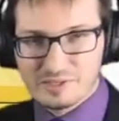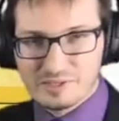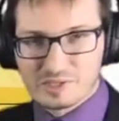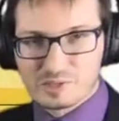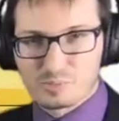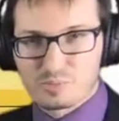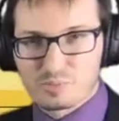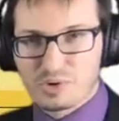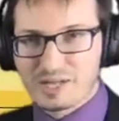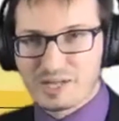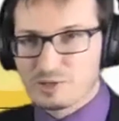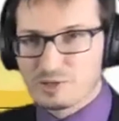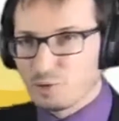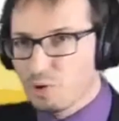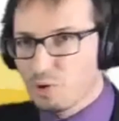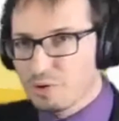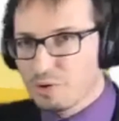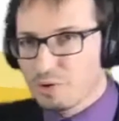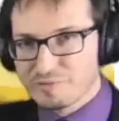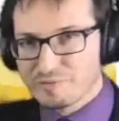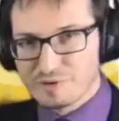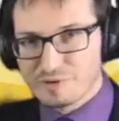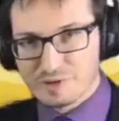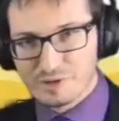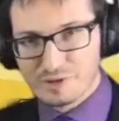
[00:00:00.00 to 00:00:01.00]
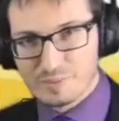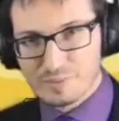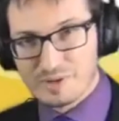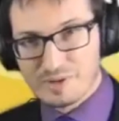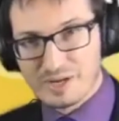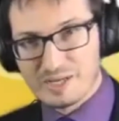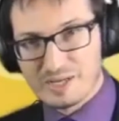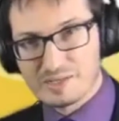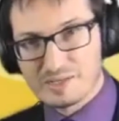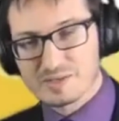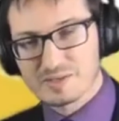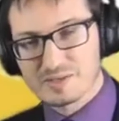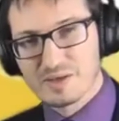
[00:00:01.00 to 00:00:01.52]
is spread all over the
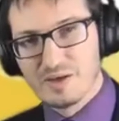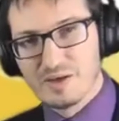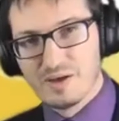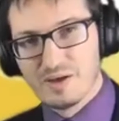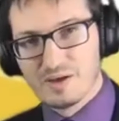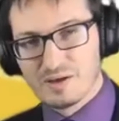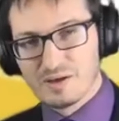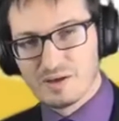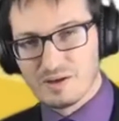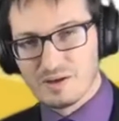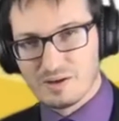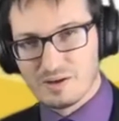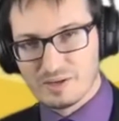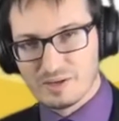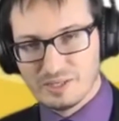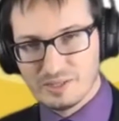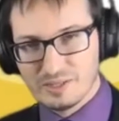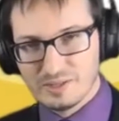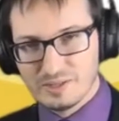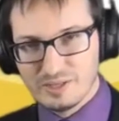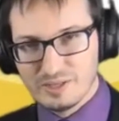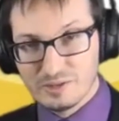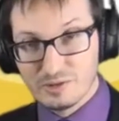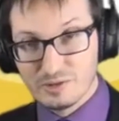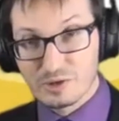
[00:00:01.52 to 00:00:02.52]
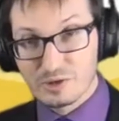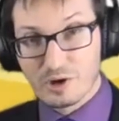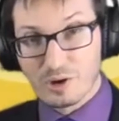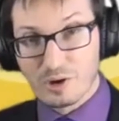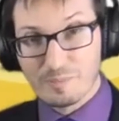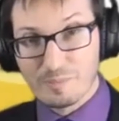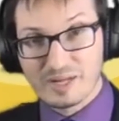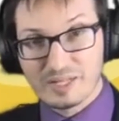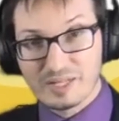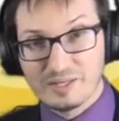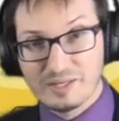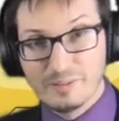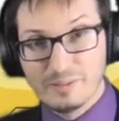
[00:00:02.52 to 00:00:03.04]
place in the
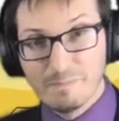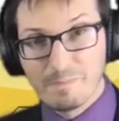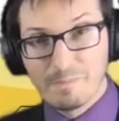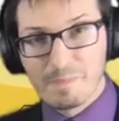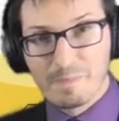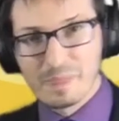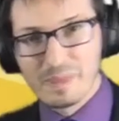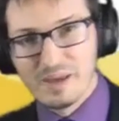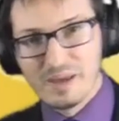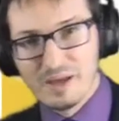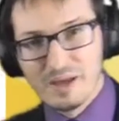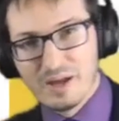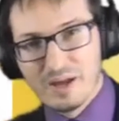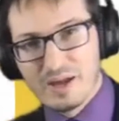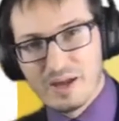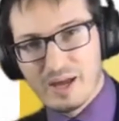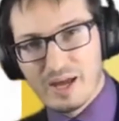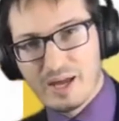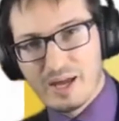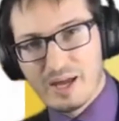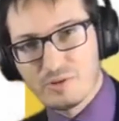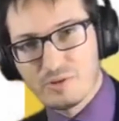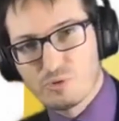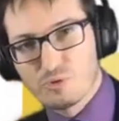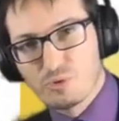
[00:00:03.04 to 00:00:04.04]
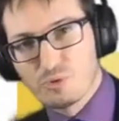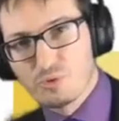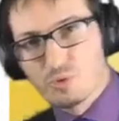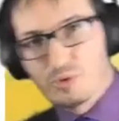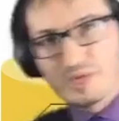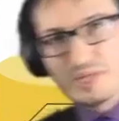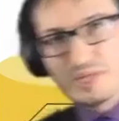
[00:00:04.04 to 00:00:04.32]
company and to